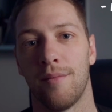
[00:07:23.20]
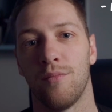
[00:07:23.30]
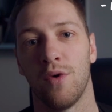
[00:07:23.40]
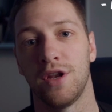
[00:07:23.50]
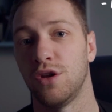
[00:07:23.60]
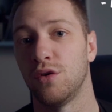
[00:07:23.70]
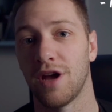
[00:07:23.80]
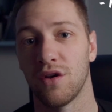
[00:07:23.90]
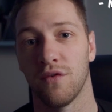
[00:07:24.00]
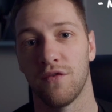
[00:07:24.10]
when you
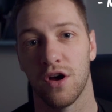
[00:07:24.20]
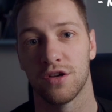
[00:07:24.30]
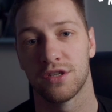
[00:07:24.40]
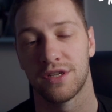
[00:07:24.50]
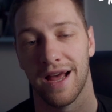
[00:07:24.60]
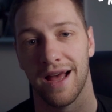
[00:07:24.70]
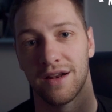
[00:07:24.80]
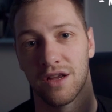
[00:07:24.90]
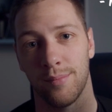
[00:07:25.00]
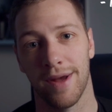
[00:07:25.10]
get your first
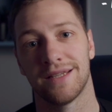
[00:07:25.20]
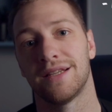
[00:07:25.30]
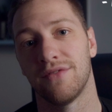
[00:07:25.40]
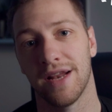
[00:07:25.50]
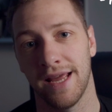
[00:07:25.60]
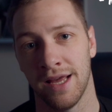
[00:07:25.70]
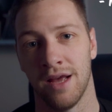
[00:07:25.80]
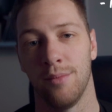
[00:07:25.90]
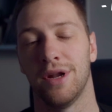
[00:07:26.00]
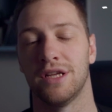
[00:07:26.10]
dan competitively,
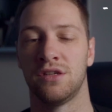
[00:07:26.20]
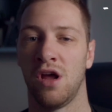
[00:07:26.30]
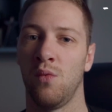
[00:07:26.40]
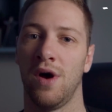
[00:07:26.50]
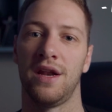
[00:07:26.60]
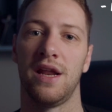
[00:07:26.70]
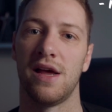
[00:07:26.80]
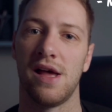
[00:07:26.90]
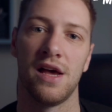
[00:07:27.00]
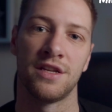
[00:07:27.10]
but it's nowhere
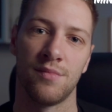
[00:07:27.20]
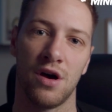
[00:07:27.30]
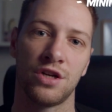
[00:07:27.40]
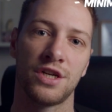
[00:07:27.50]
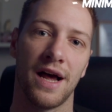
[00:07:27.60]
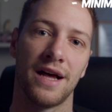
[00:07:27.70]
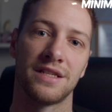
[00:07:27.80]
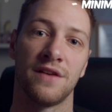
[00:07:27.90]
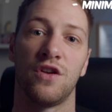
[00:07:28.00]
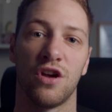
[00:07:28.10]
near as much
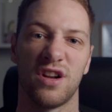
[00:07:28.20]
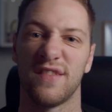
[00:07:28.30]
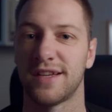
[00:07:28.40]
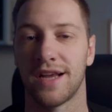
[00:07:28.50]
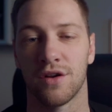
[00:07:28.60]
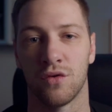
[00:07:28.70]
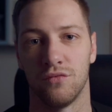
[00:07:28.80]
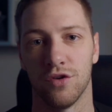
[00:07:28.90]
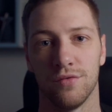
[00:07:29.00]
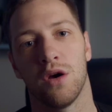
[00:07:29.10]
as if you go down the
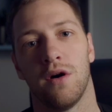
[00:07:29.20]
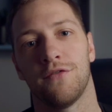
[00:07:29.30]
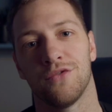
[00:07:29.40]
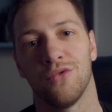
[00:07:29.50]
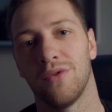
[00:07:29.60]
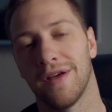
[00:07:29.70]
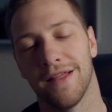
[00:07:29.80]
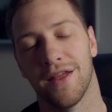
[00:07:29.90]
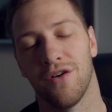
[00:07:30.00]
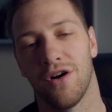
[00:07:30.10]
technical route. So after all
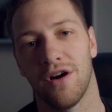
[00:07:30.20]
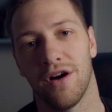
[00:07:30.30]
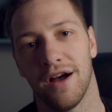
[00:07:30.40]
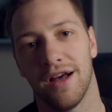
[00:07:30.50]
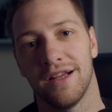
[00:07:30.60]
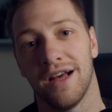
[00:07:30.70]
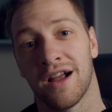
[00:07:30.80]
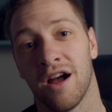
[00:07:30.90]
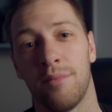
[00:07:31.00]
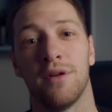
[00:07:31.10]
that, there are
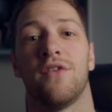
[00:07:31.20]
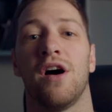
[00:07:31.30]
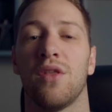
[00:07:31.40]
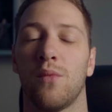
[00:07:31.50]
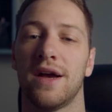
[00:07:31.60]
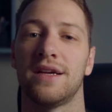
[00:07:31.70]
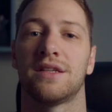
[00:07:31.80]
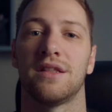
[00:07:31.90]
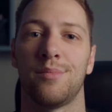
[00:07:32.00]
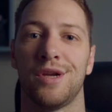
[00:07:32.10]
a couple of other
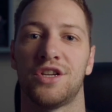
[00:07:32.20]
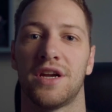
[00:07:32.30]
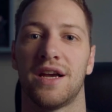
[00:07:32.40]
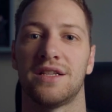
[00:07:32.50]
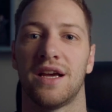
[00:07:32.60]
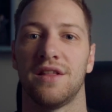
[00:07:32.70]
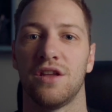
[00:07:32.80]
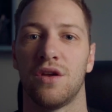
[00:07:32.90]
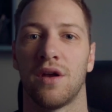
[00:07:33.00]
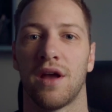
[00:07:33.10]
ways that the BJA say
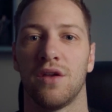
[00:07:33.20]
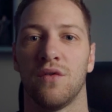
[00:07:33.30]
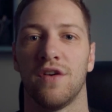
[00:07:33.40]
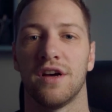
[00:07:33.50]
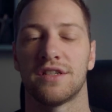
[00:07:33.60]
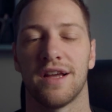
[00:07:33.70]
that you can get your first